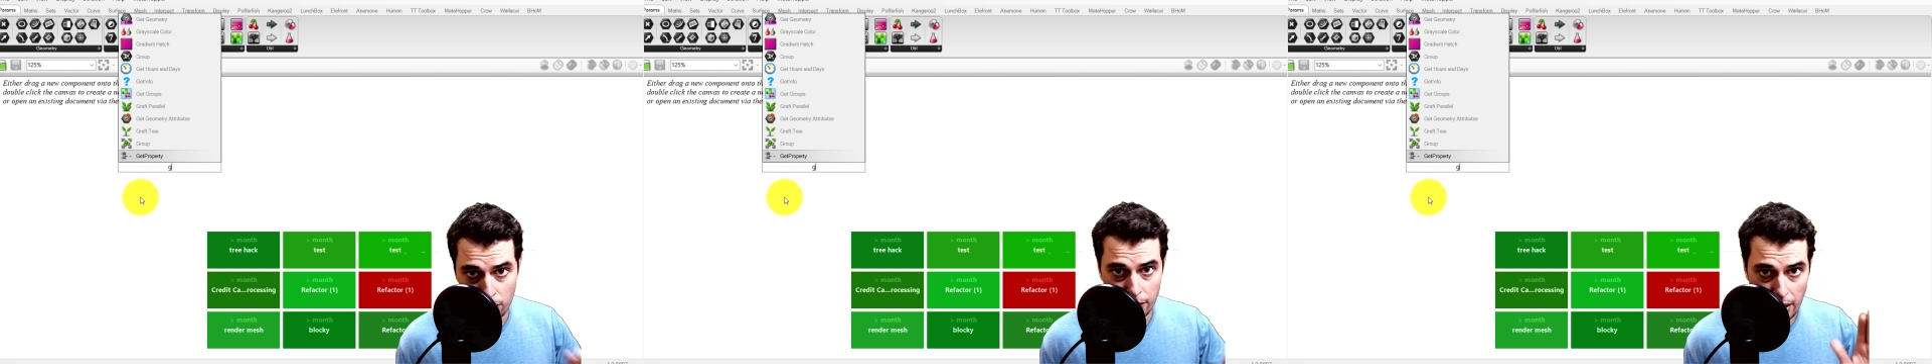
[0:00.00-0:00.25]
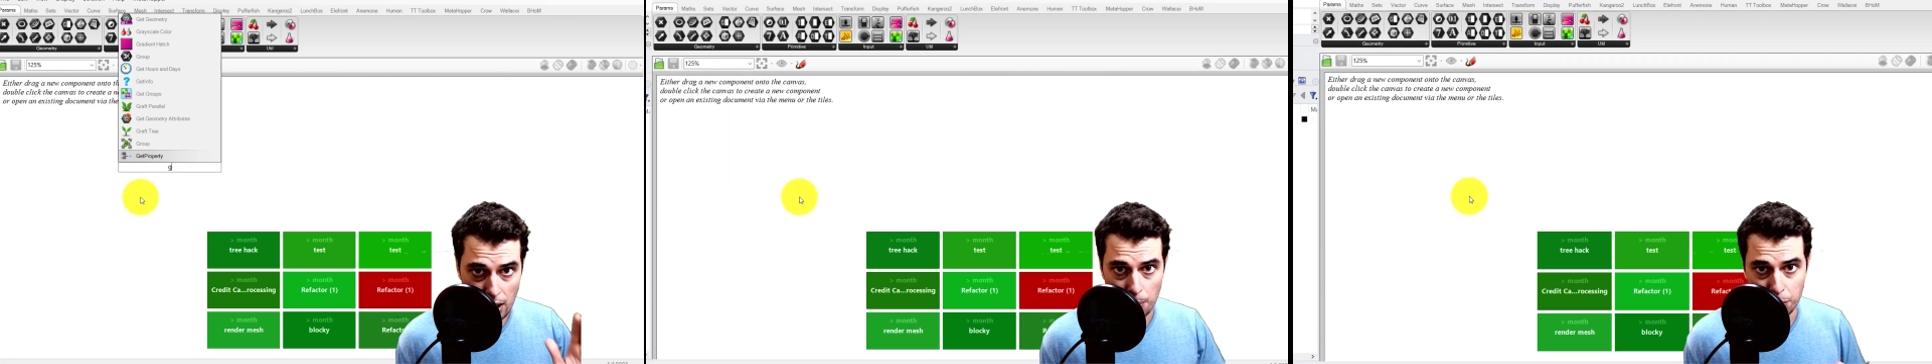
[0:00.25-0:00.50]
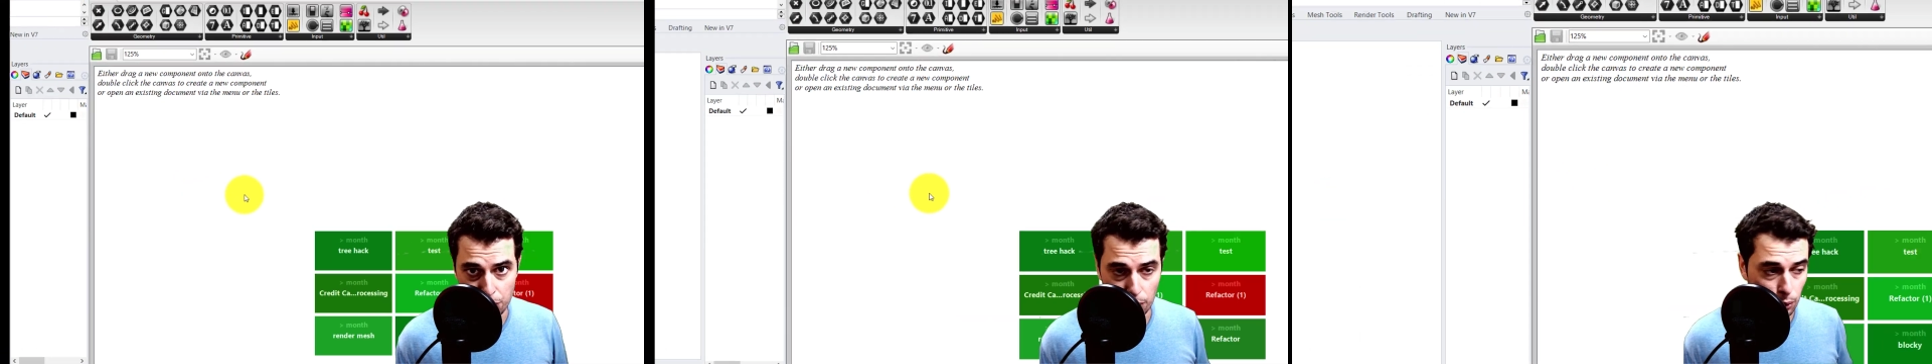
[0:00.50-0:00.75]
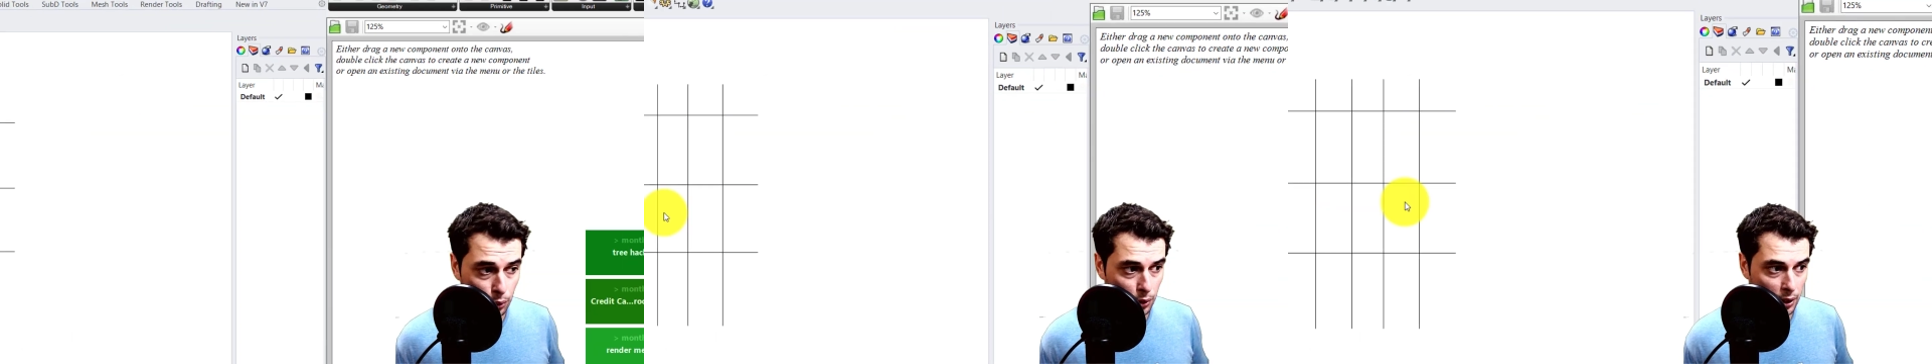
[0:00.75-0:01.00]

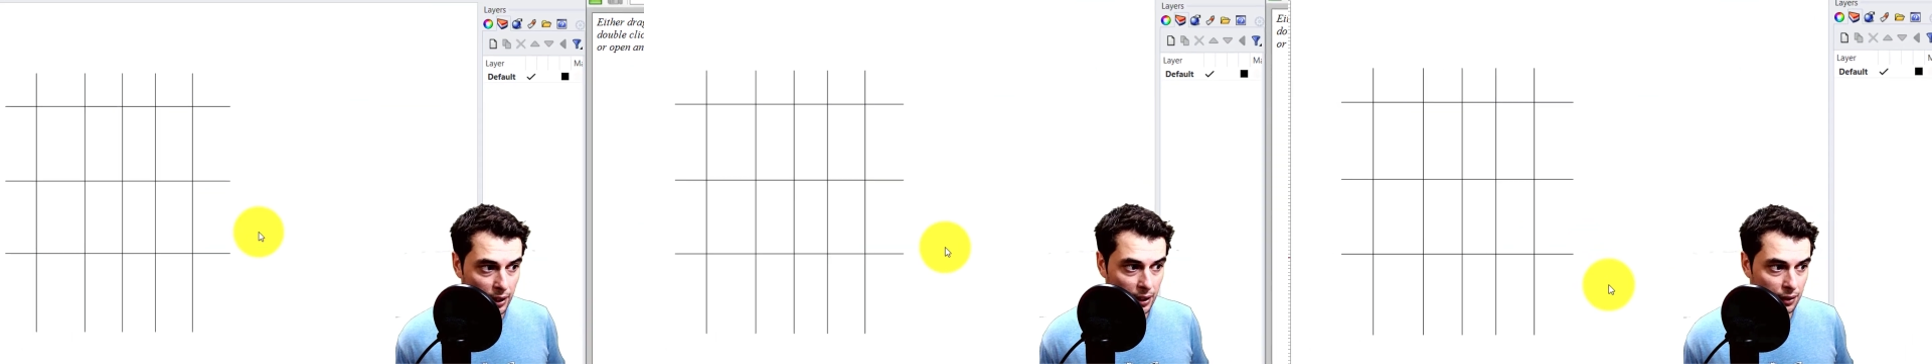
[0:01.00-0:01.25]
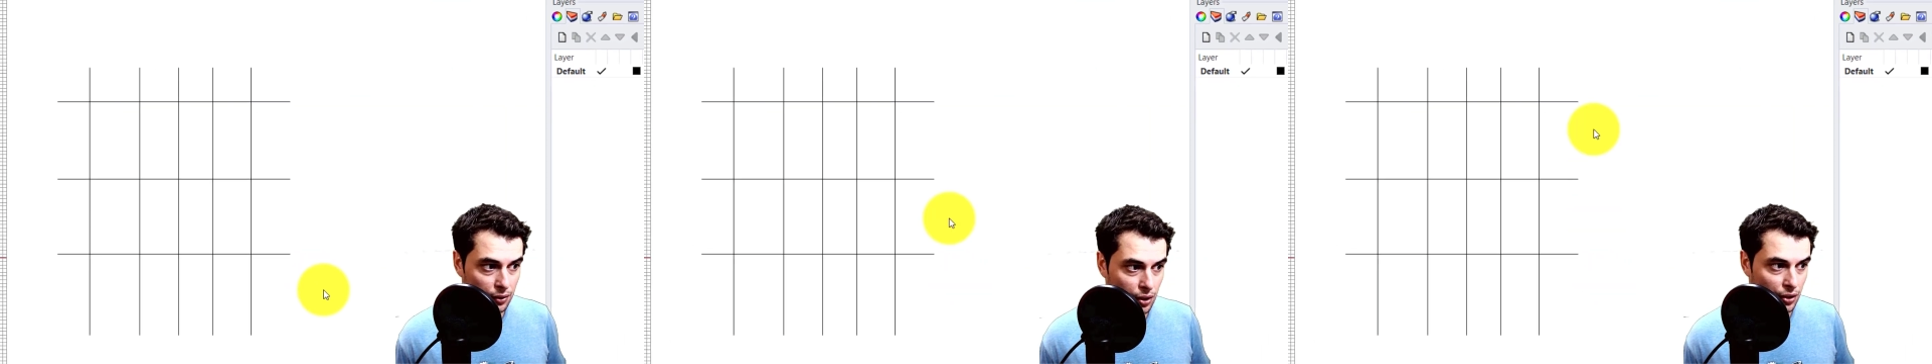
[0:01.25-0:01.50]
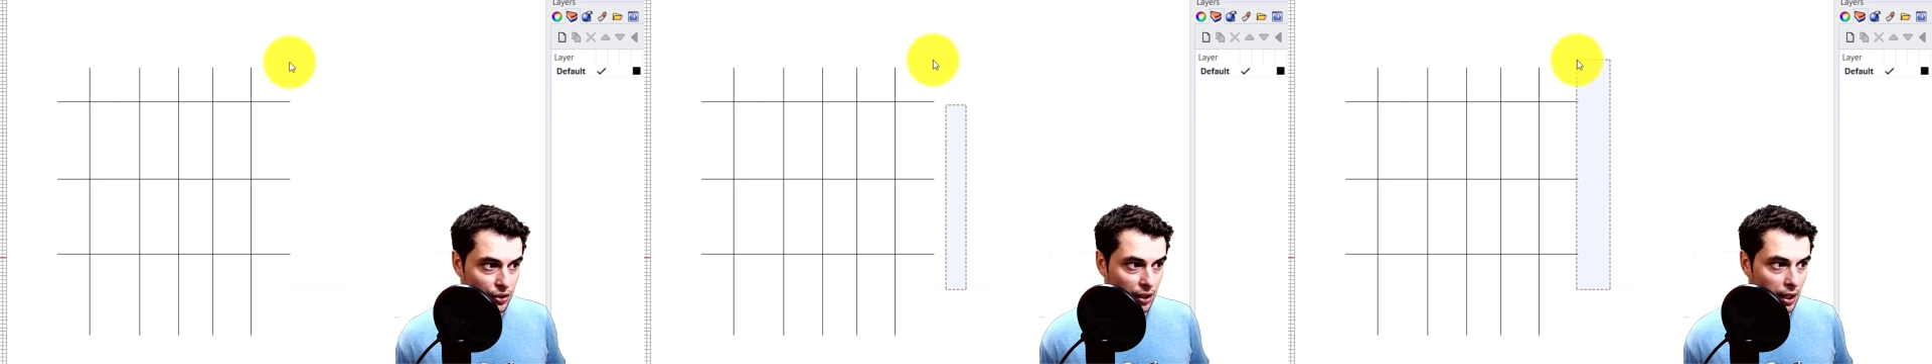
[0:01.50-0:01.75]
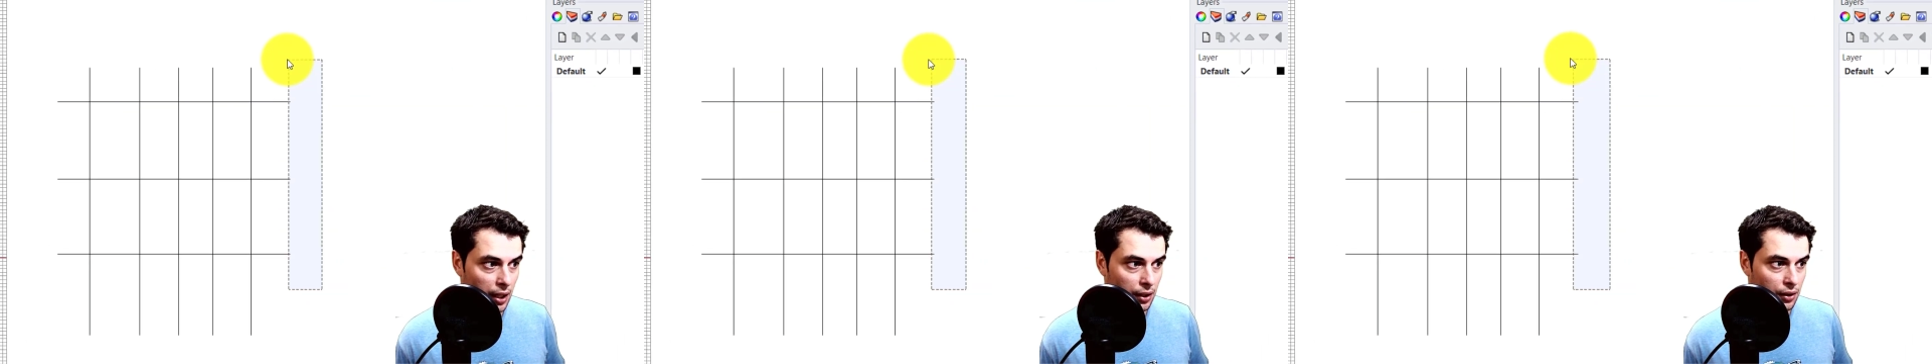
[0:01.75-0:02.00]
absolutely just
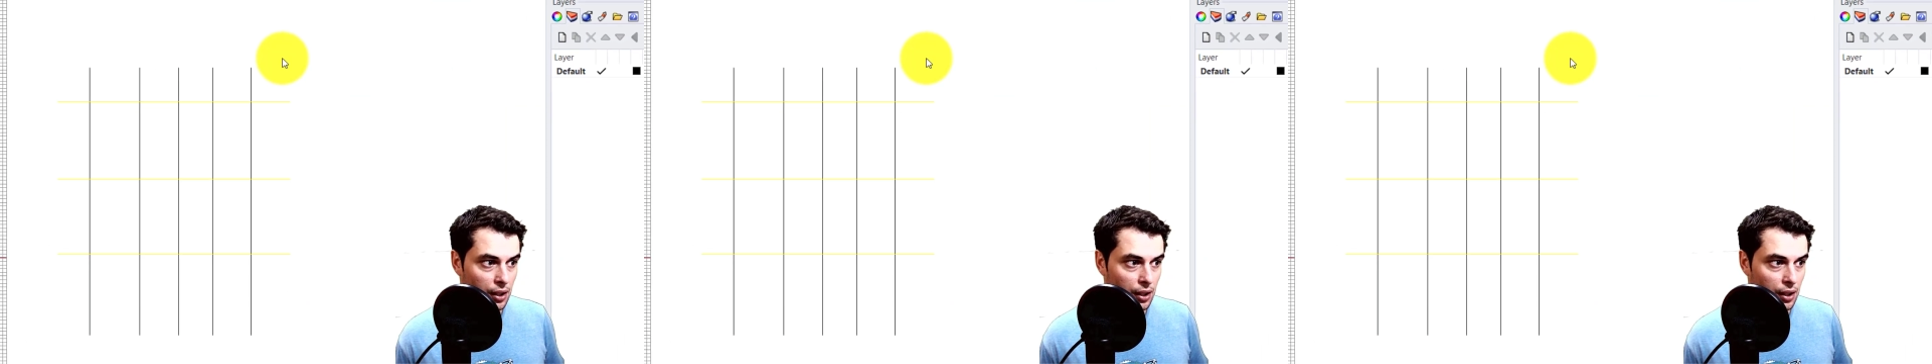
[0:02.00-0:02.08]
say